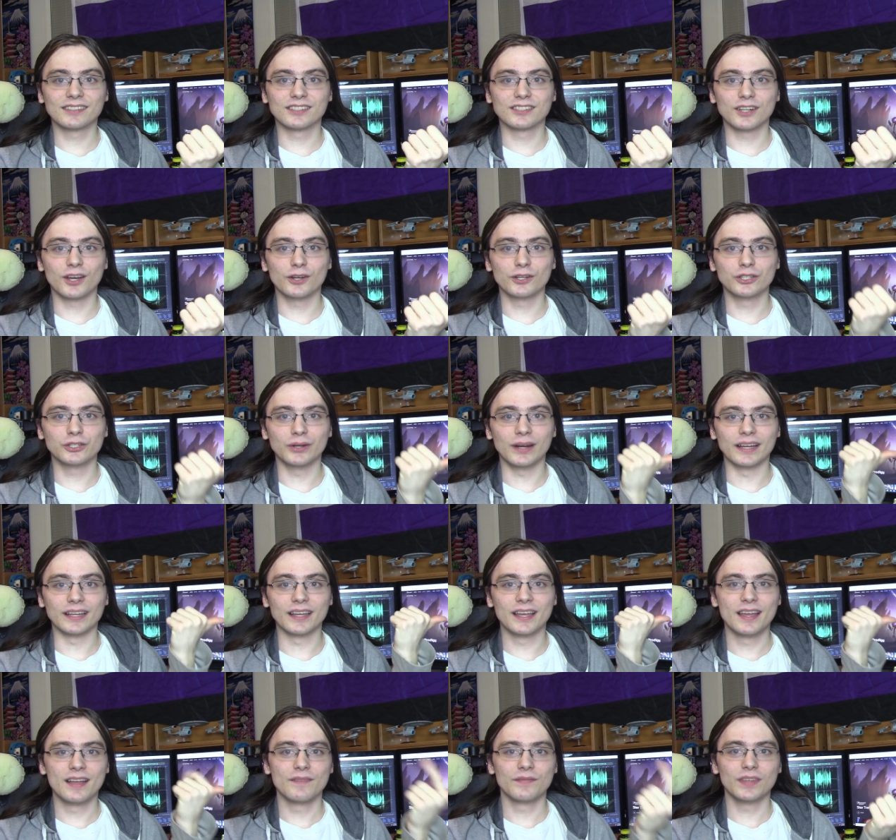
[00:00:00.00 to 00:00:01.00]

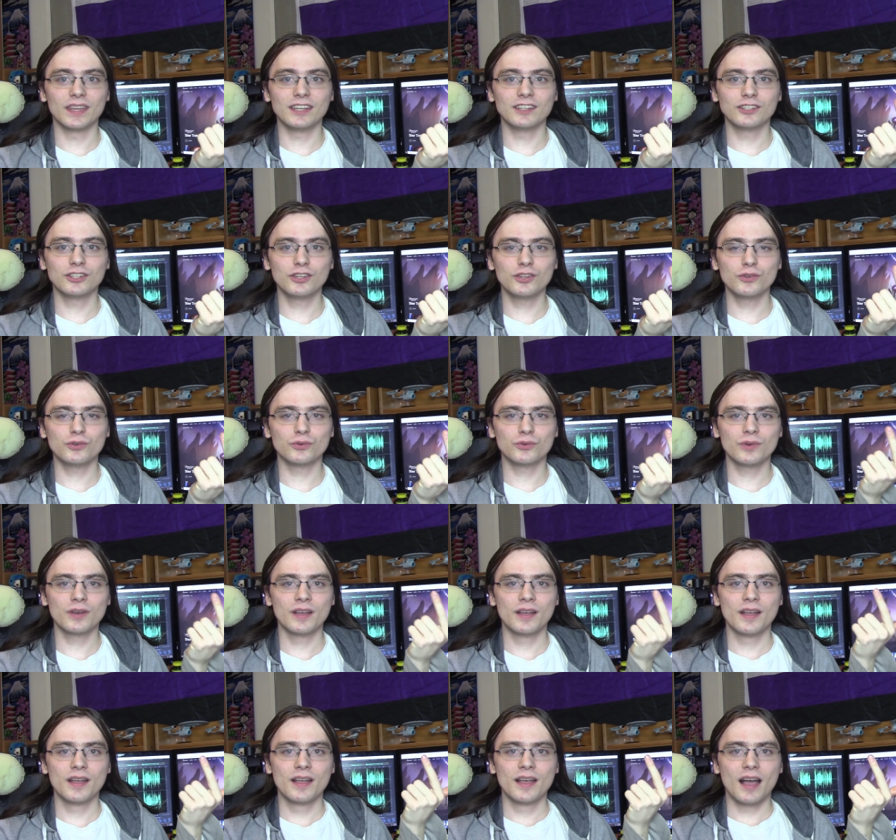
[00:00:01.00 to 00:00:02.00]
StarTrek. And two,
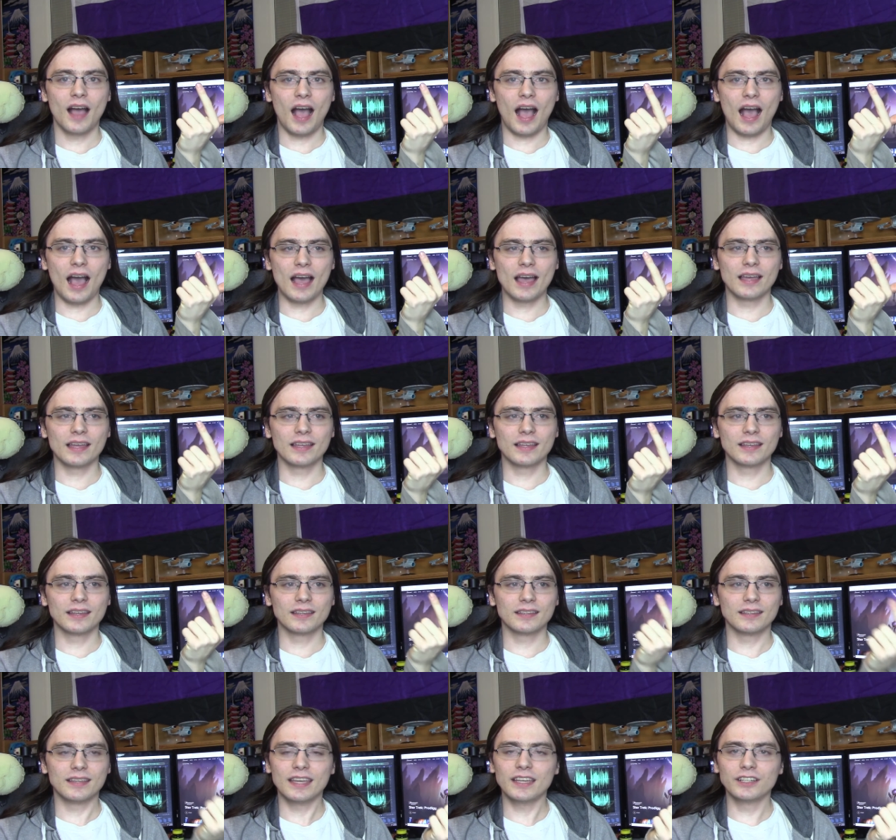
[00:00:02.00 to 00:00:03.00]

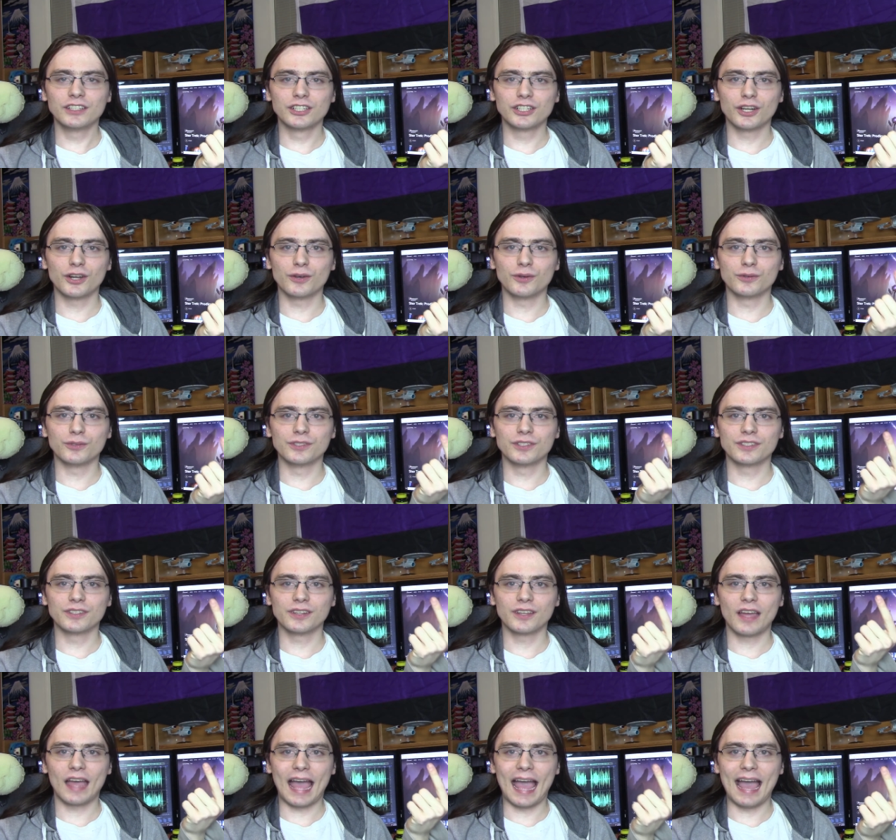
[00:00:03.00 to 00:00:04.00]
kid shows
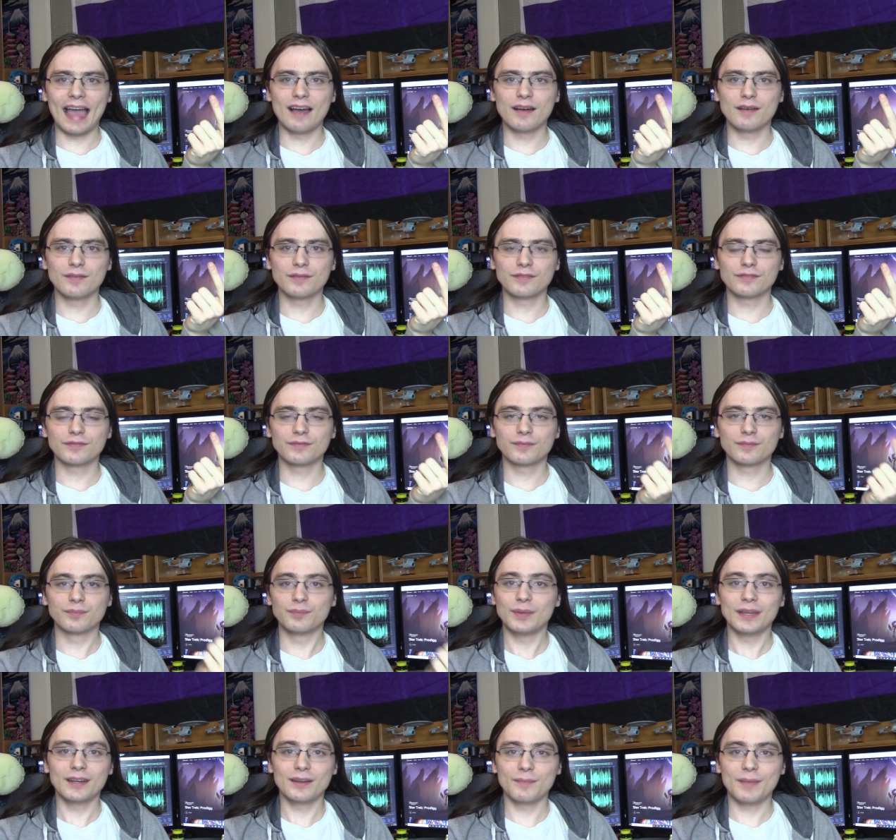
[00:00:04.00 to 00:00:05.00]
have
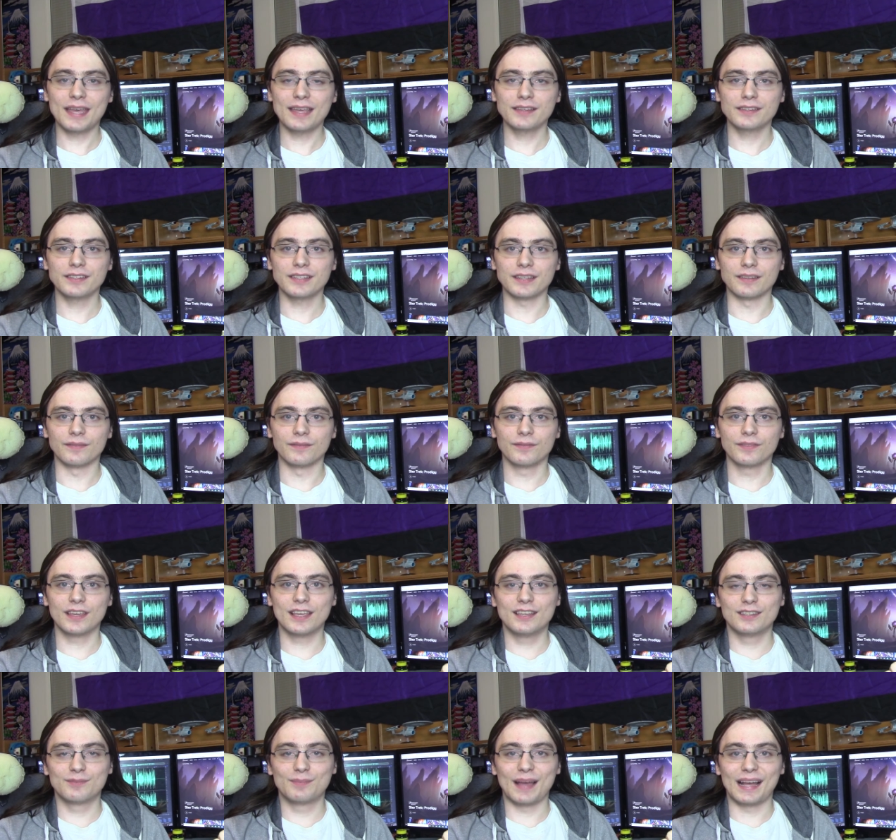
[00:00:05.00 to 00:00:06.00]
been amazing
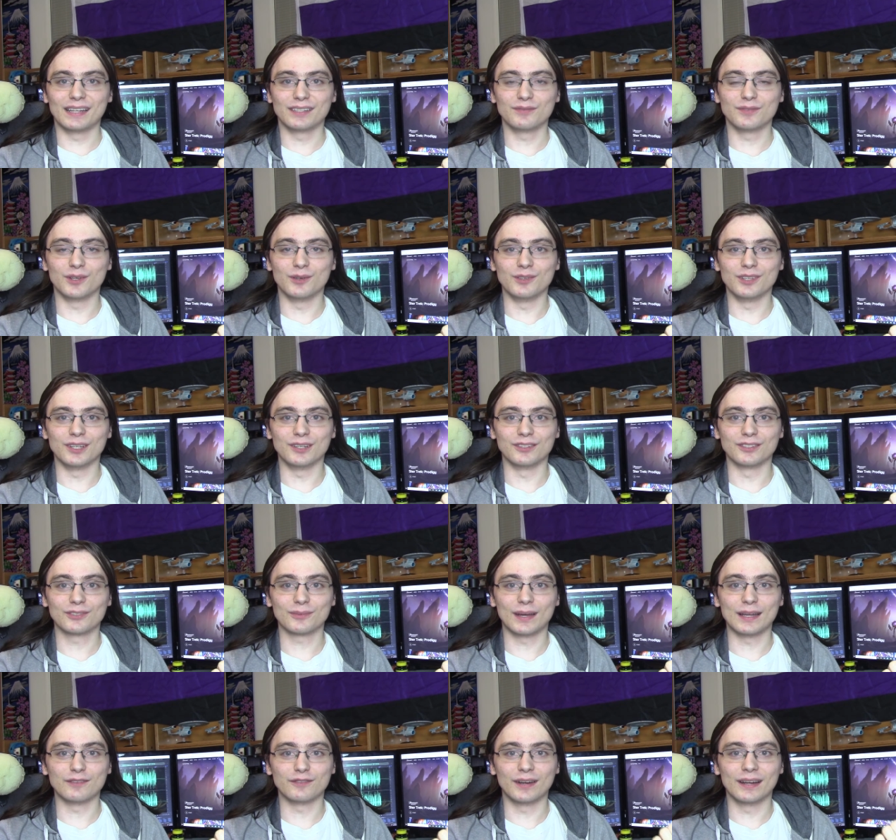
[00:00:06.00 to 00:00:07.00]
these past few years,
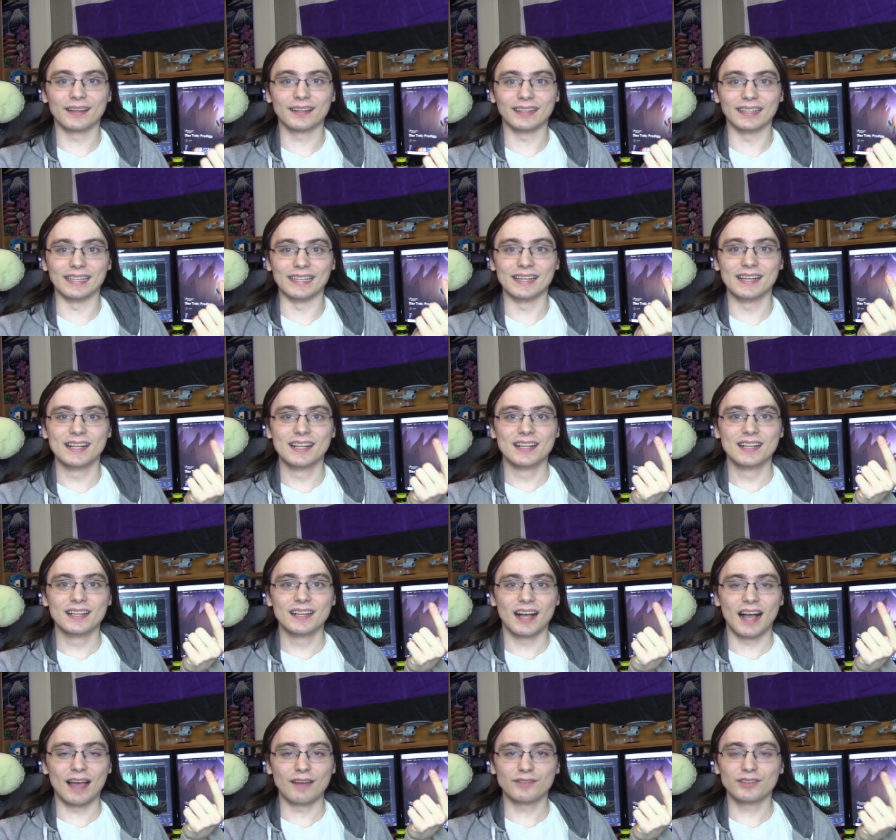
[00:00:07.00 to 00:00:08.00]
quite frankly.
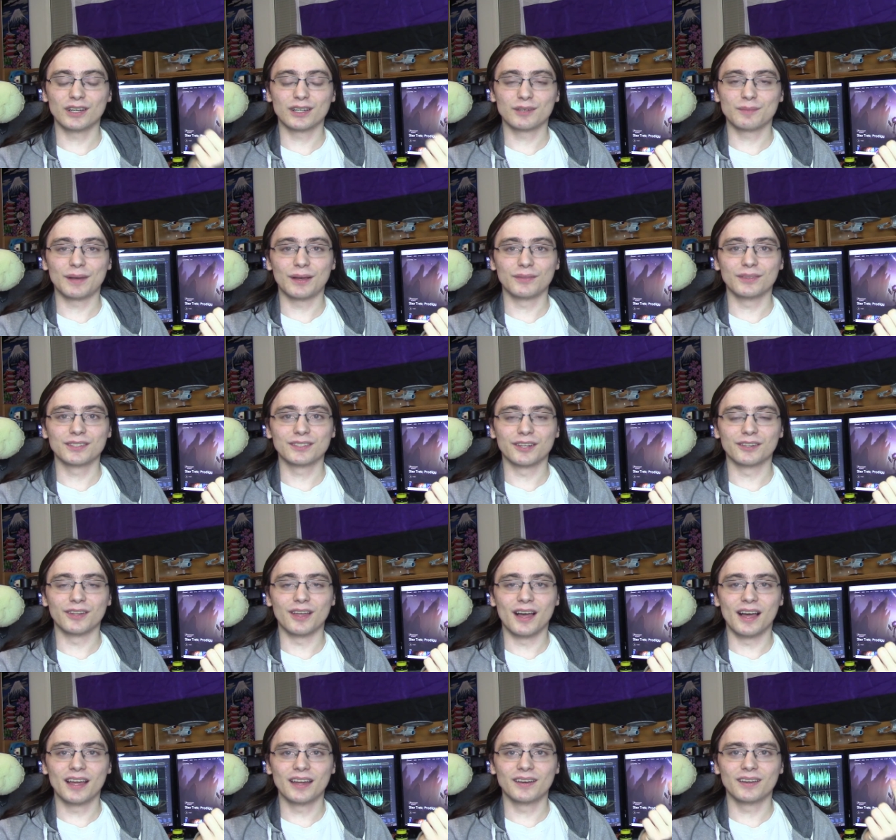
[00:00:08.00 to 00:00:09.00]
I've talked about this a
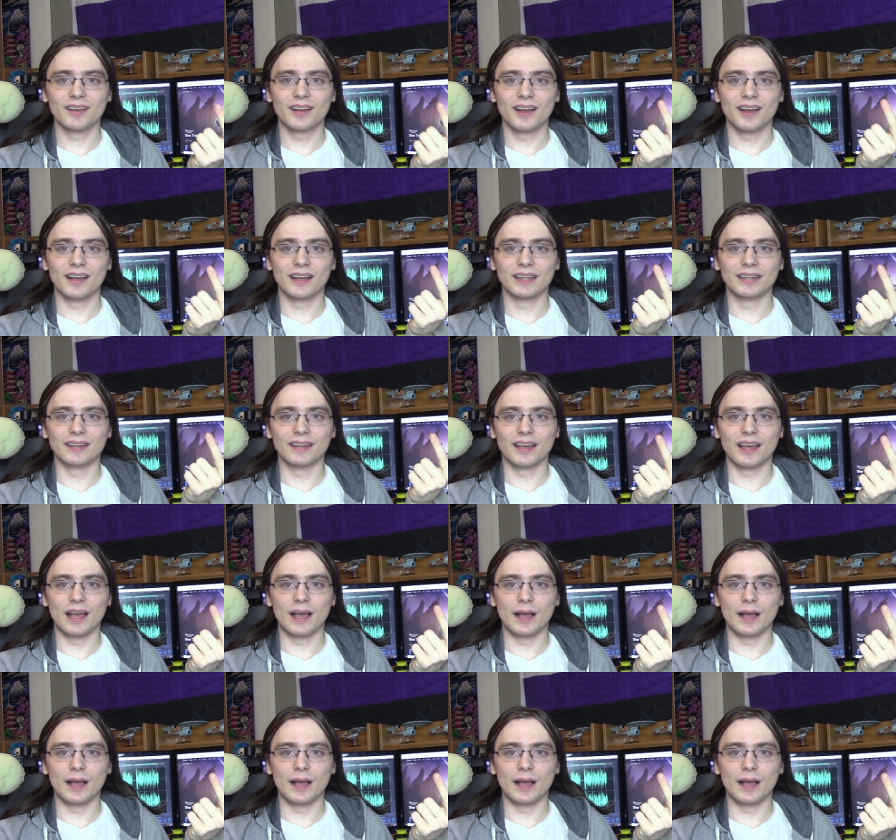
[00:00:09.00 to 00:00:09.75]
lot on